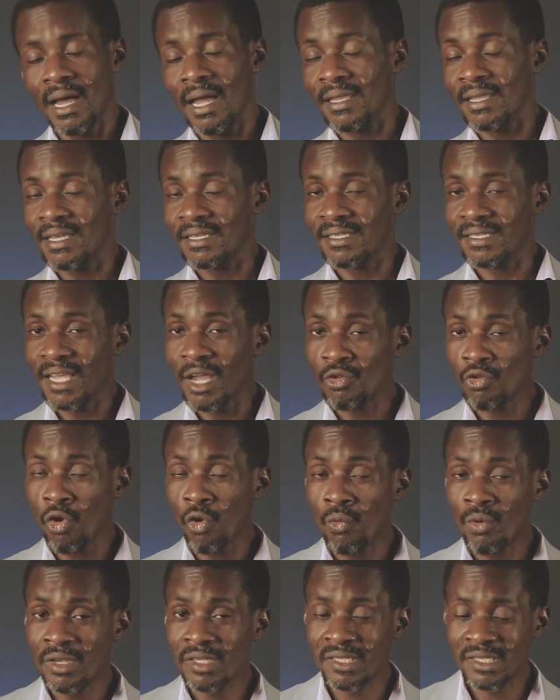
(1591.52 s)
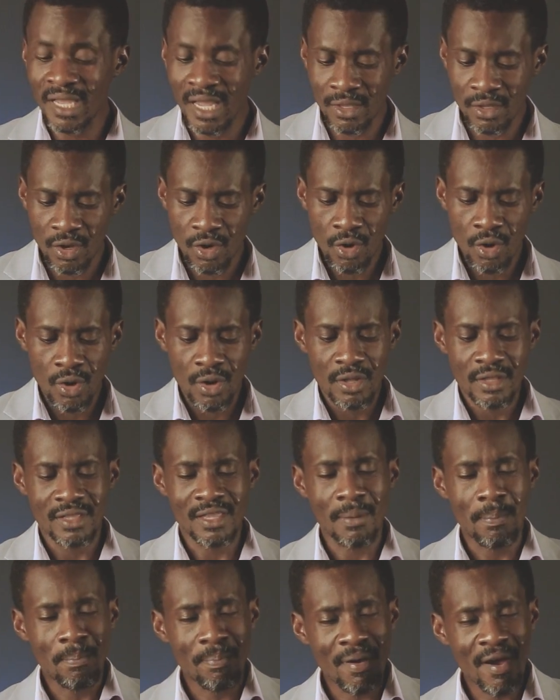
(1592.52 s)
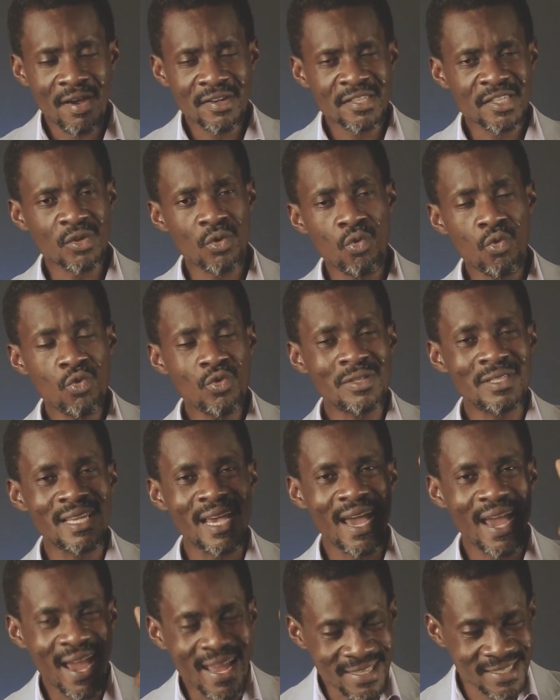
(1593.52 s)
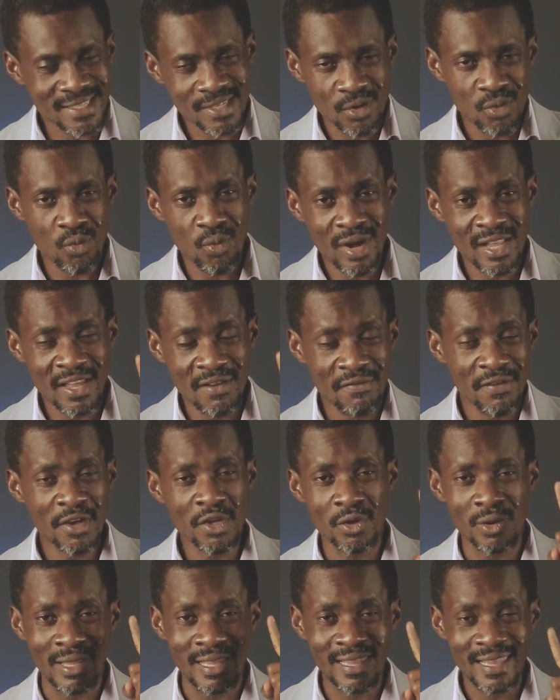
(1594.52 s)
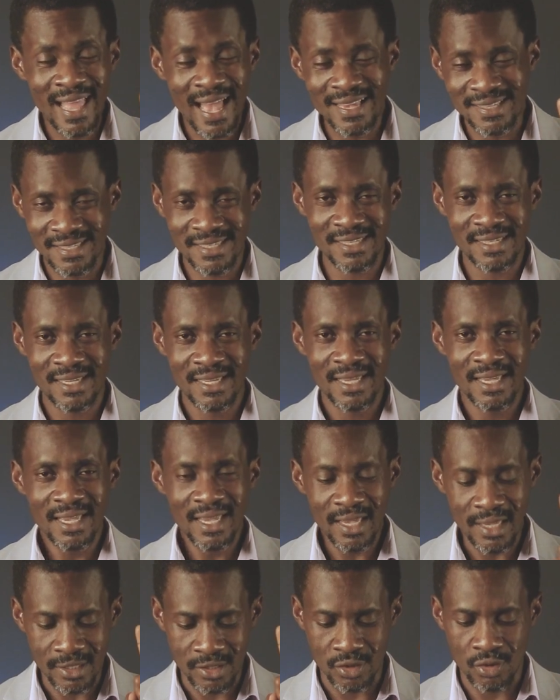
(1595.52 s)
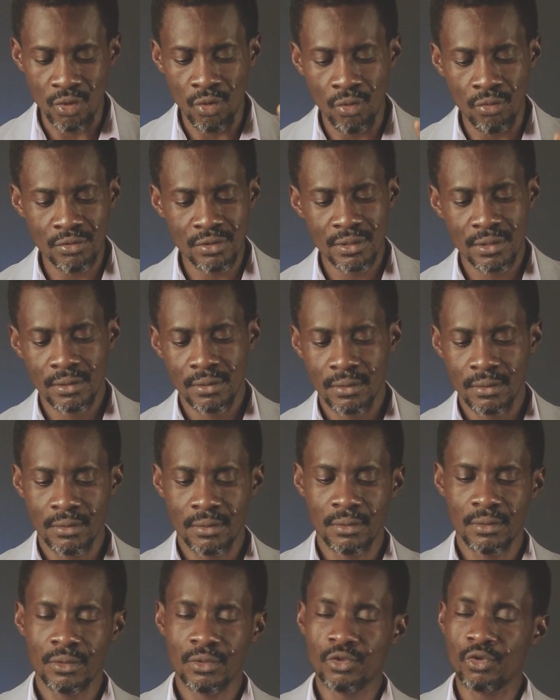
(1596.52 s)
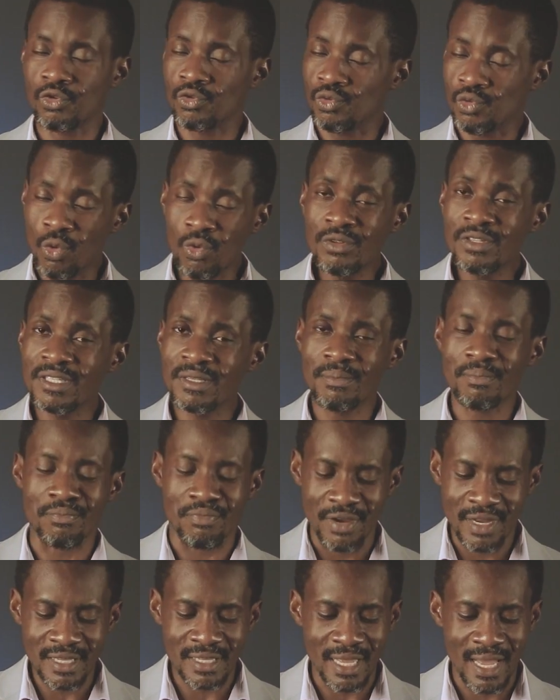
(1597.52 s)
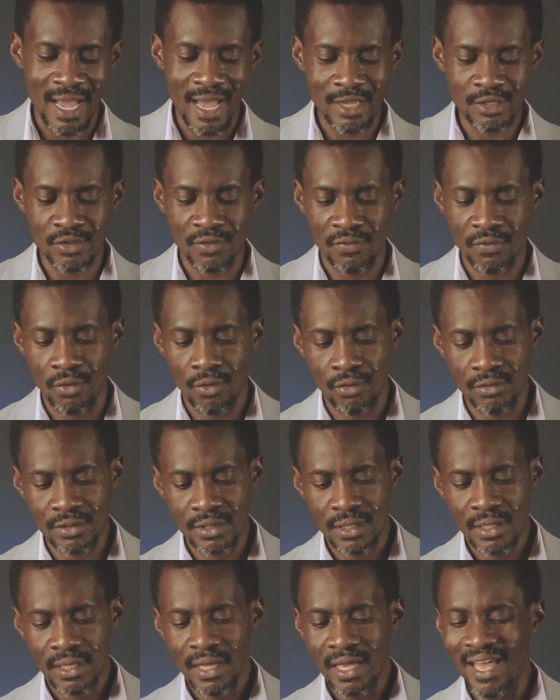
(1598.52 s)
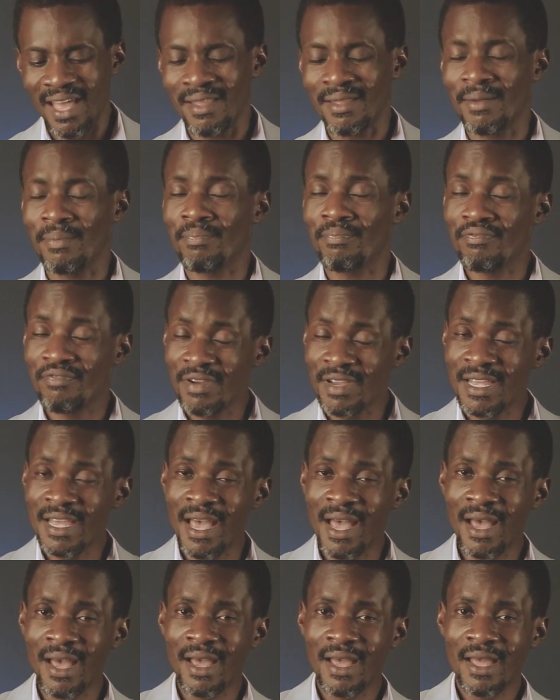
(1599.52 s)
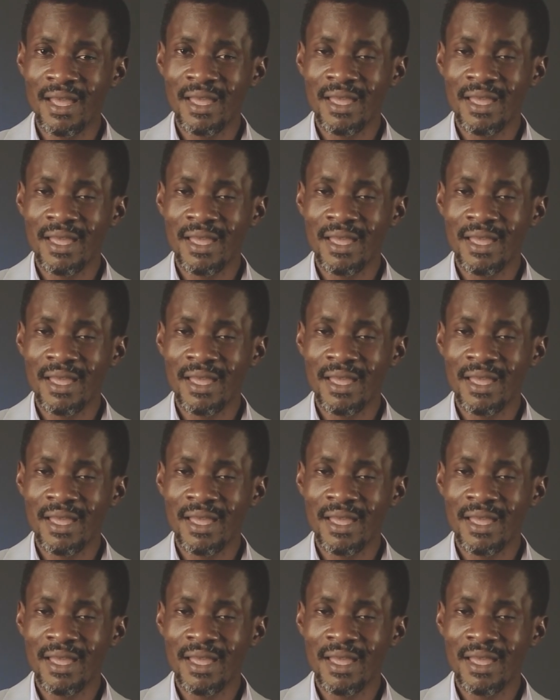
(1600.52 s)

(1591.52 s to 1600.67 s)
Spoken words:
Understand always that the person who is hurt whenever you lust is God. So don't break the heart of God. And the prayer